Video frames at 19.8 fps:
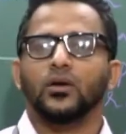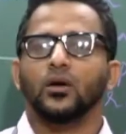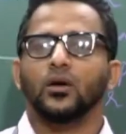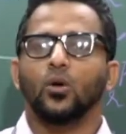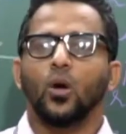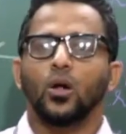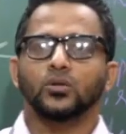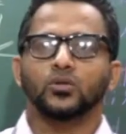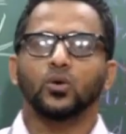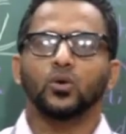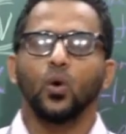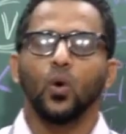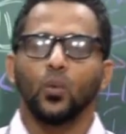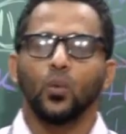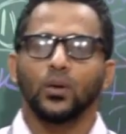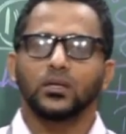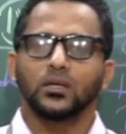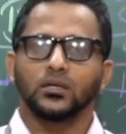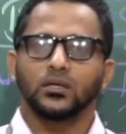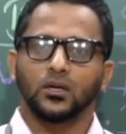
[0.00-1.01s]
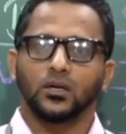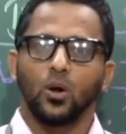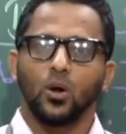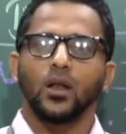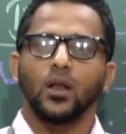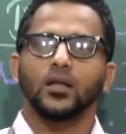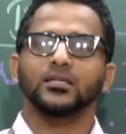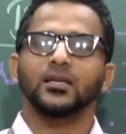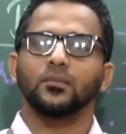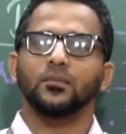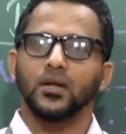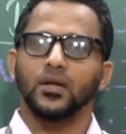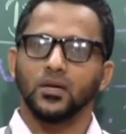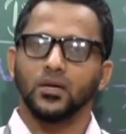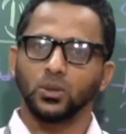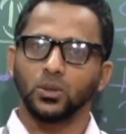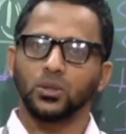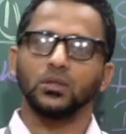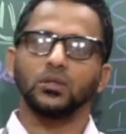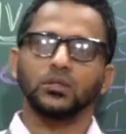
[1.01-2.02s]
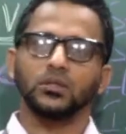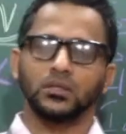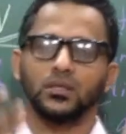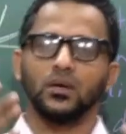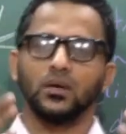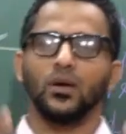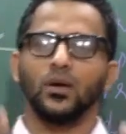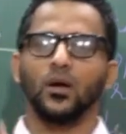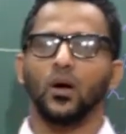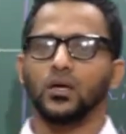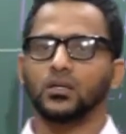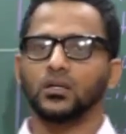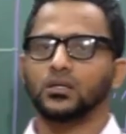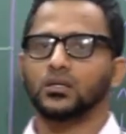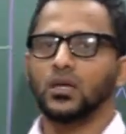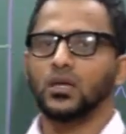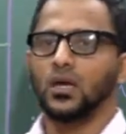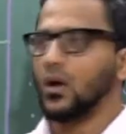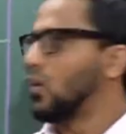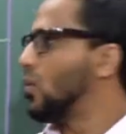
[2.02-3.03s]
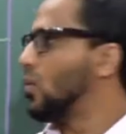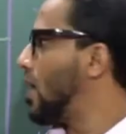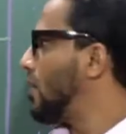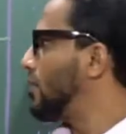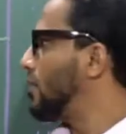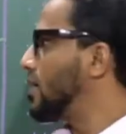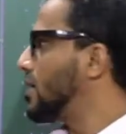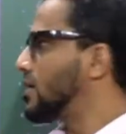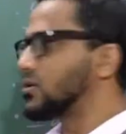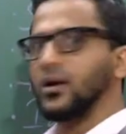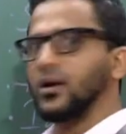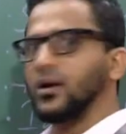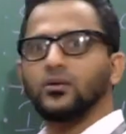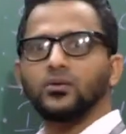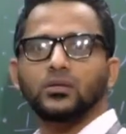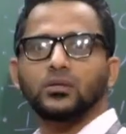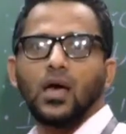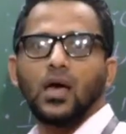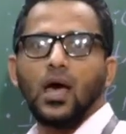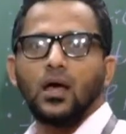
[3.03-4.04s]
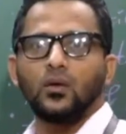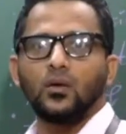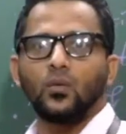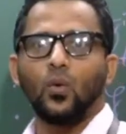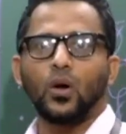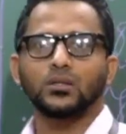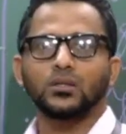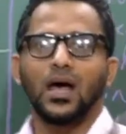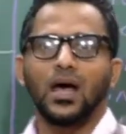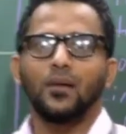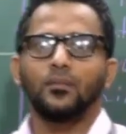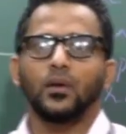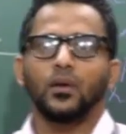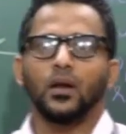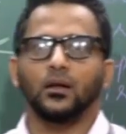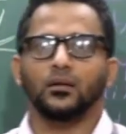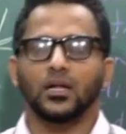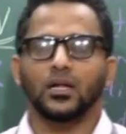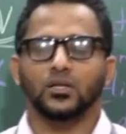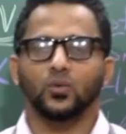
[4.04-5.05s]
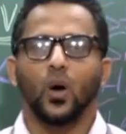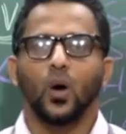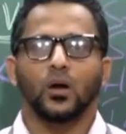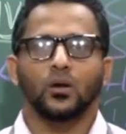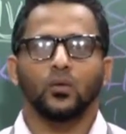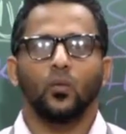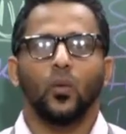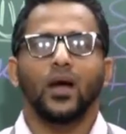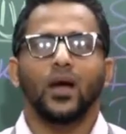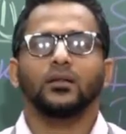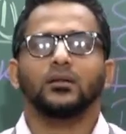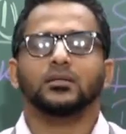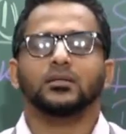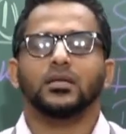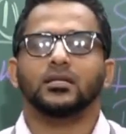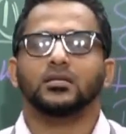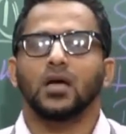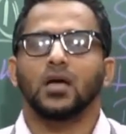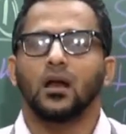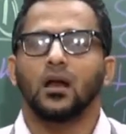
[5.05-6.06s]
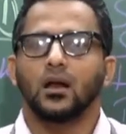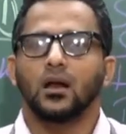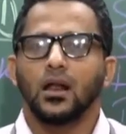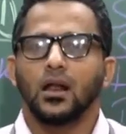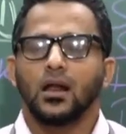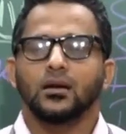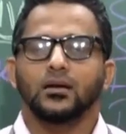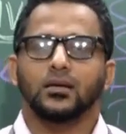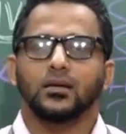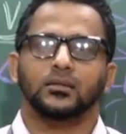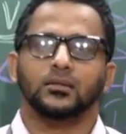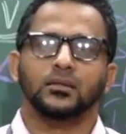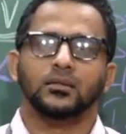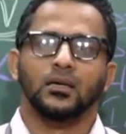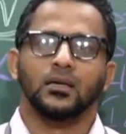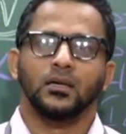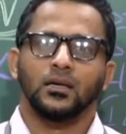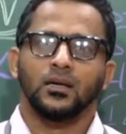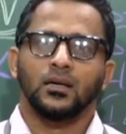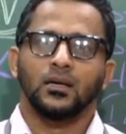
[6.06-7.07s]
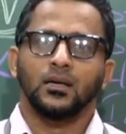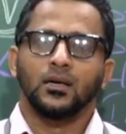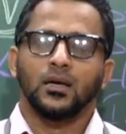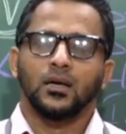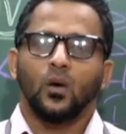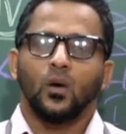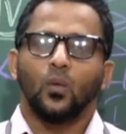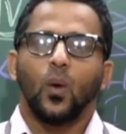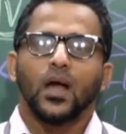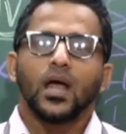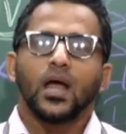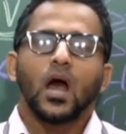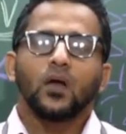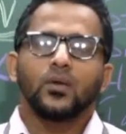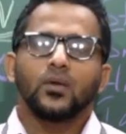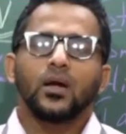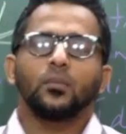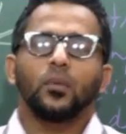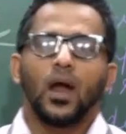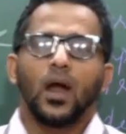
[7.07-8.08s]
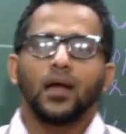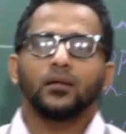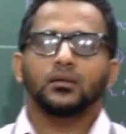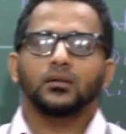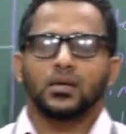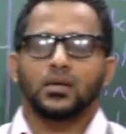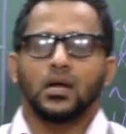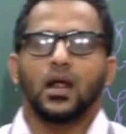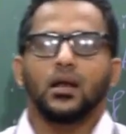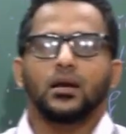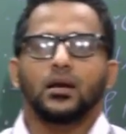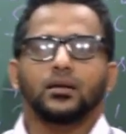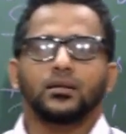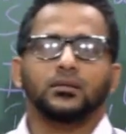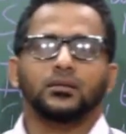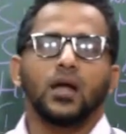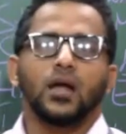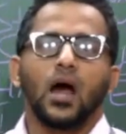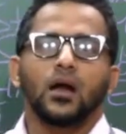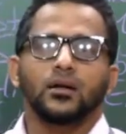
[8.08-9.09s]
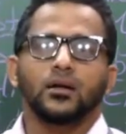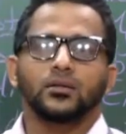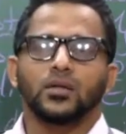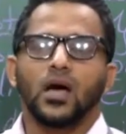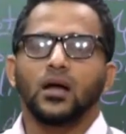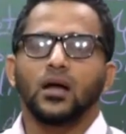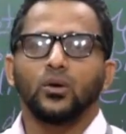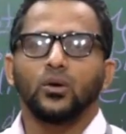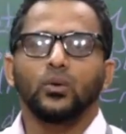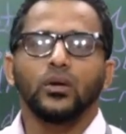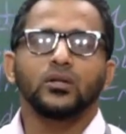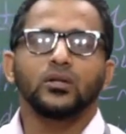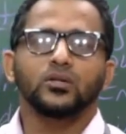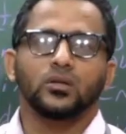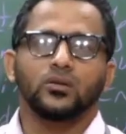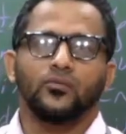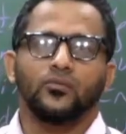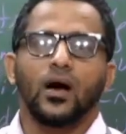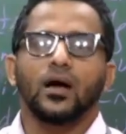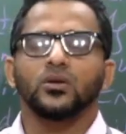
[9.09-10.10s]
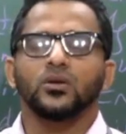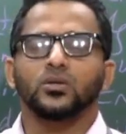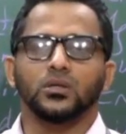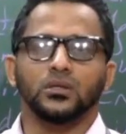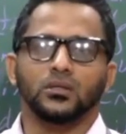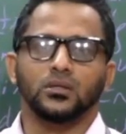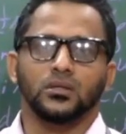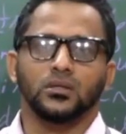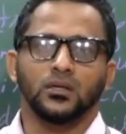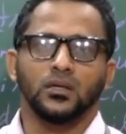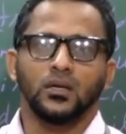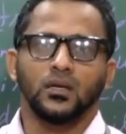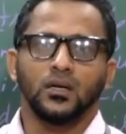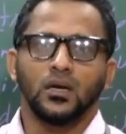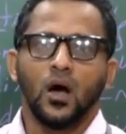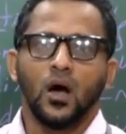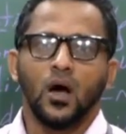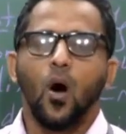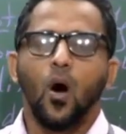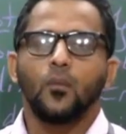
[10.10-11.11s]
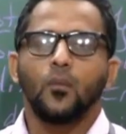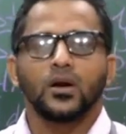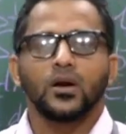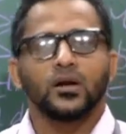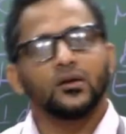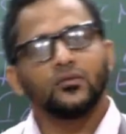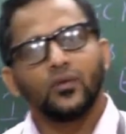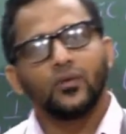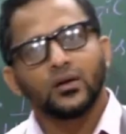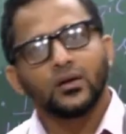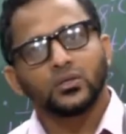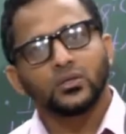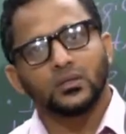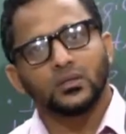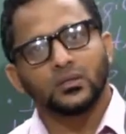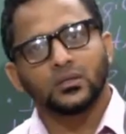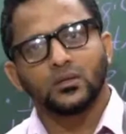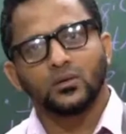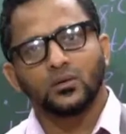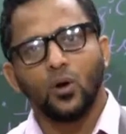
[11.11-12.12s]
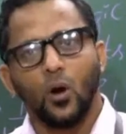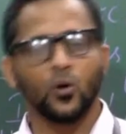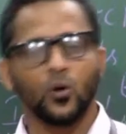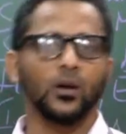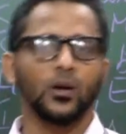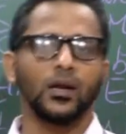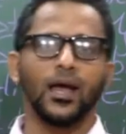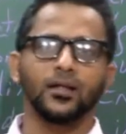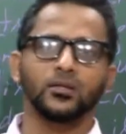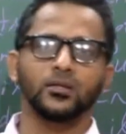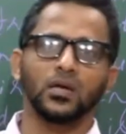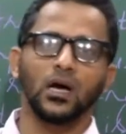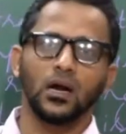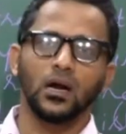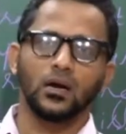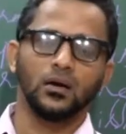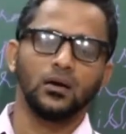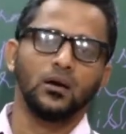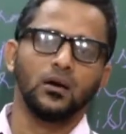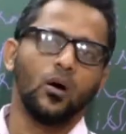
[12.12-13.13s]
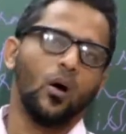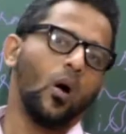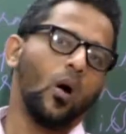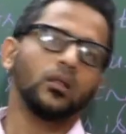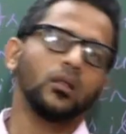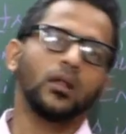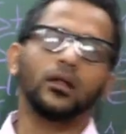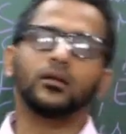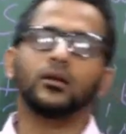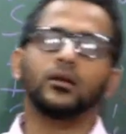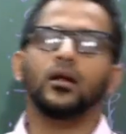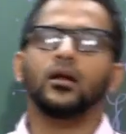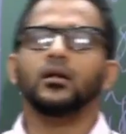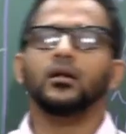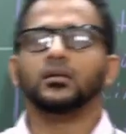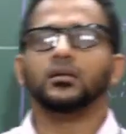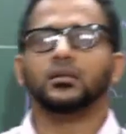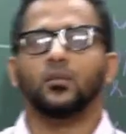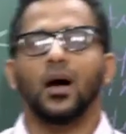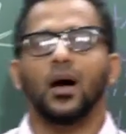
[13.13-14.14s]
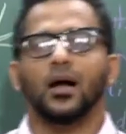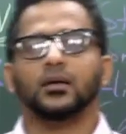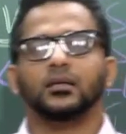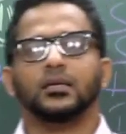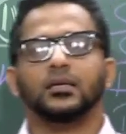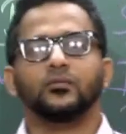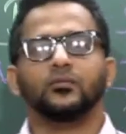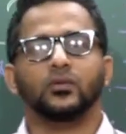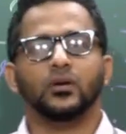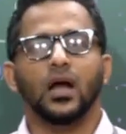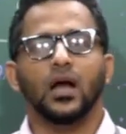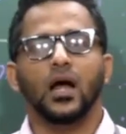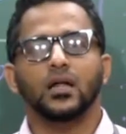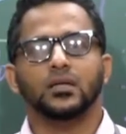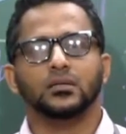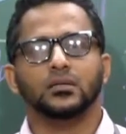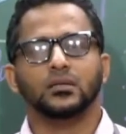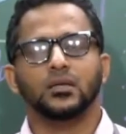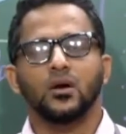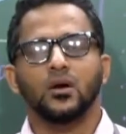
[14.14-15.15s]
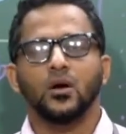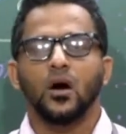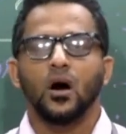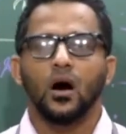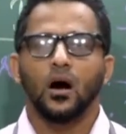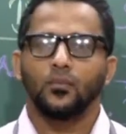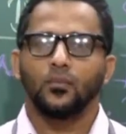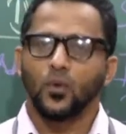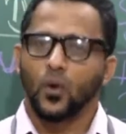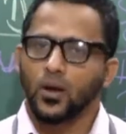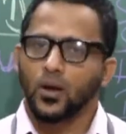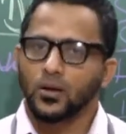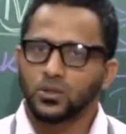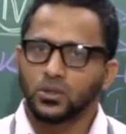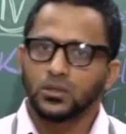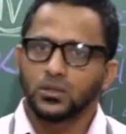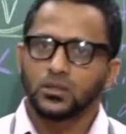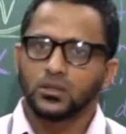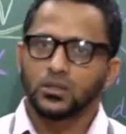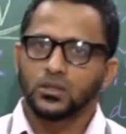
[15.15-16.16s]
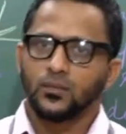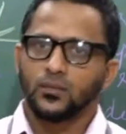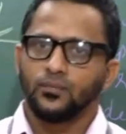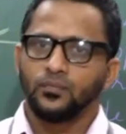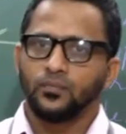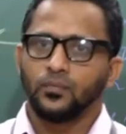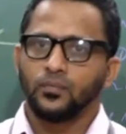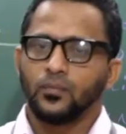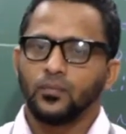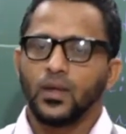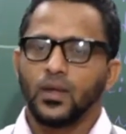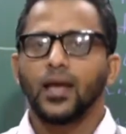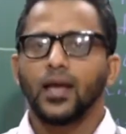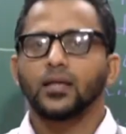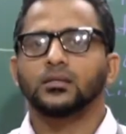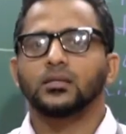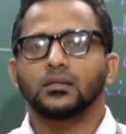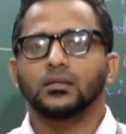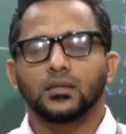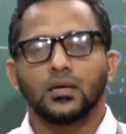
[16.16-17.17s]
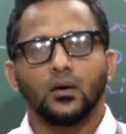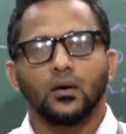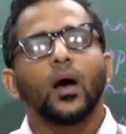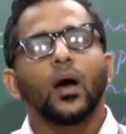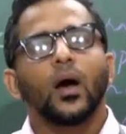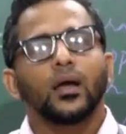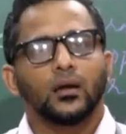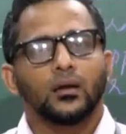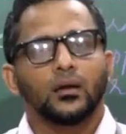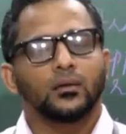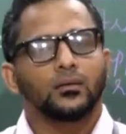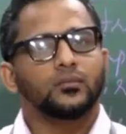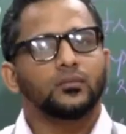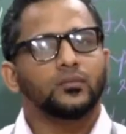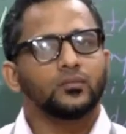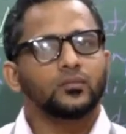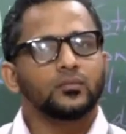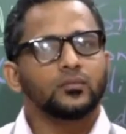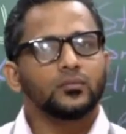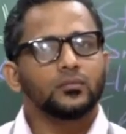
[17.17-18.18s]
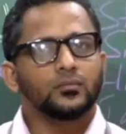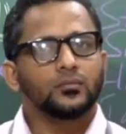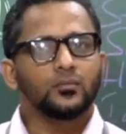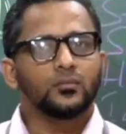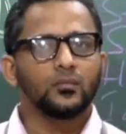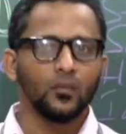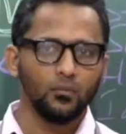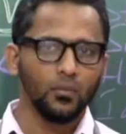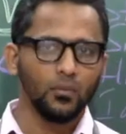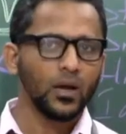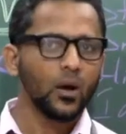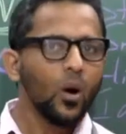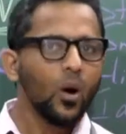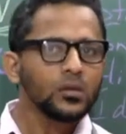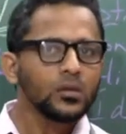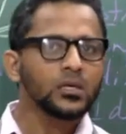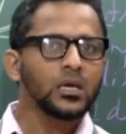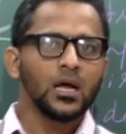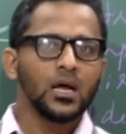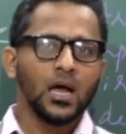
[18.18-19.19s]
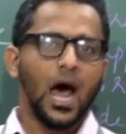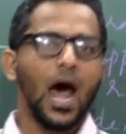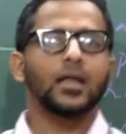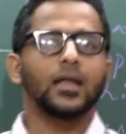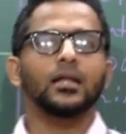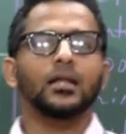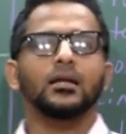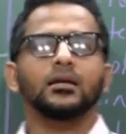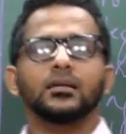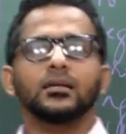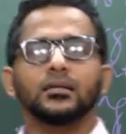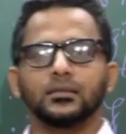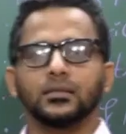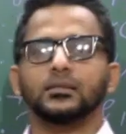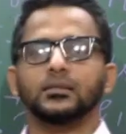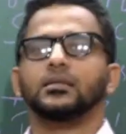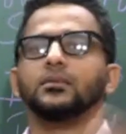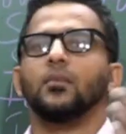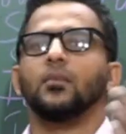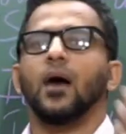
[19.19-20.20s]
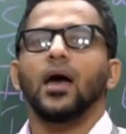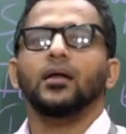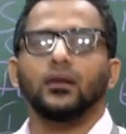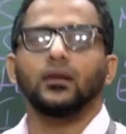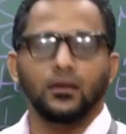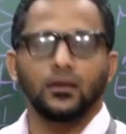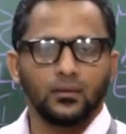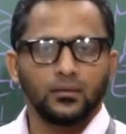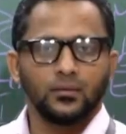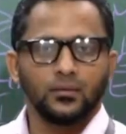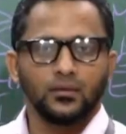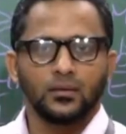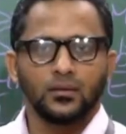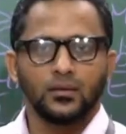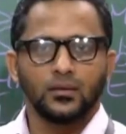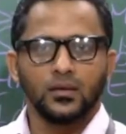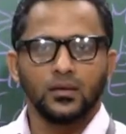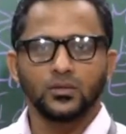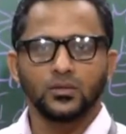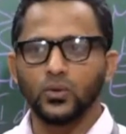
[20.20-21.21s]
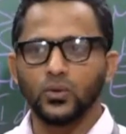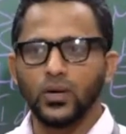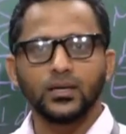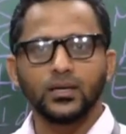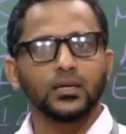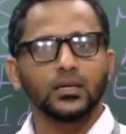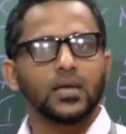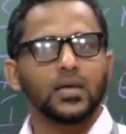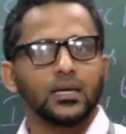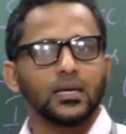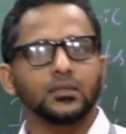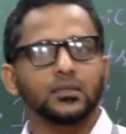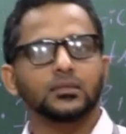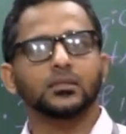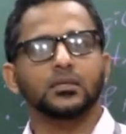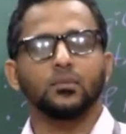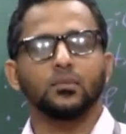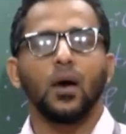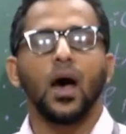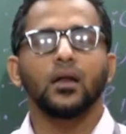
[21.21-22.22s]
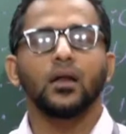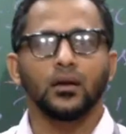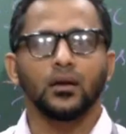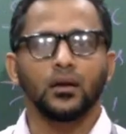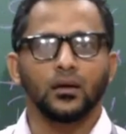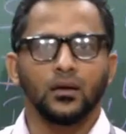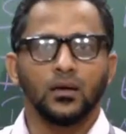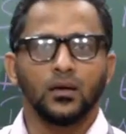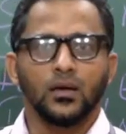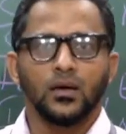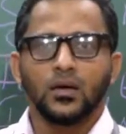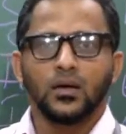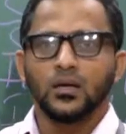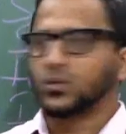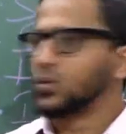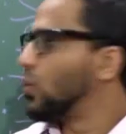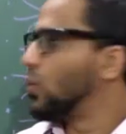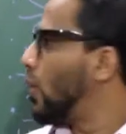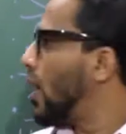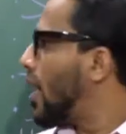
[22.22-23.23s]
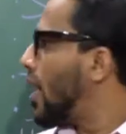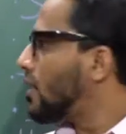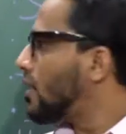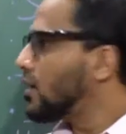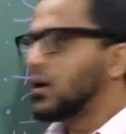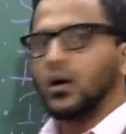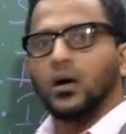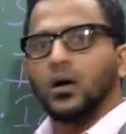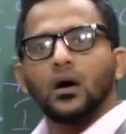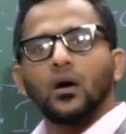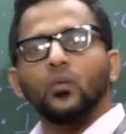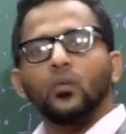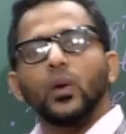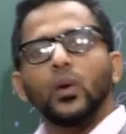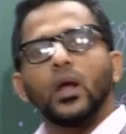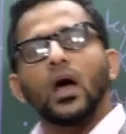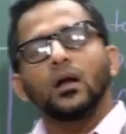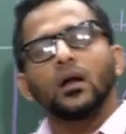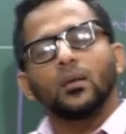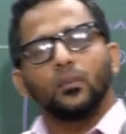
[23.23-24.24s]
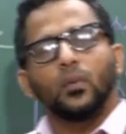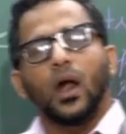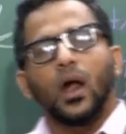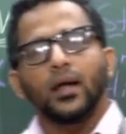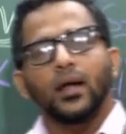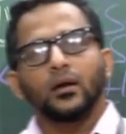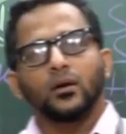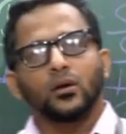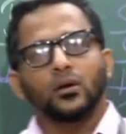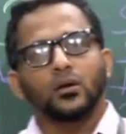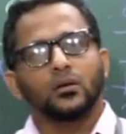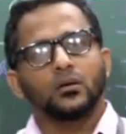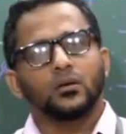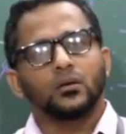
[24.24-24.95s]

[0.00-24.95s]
we can also go with the technology updations, because where we are trying to scan what's happening, that's what, why this HR analytics? Why are we applying this analytics in our HR units or the functions, operating functions, not only HR, all the other areas, marketing, finance, productions, etc. Why? Because analytics is demanding. So data science is demanding. So where we are applying,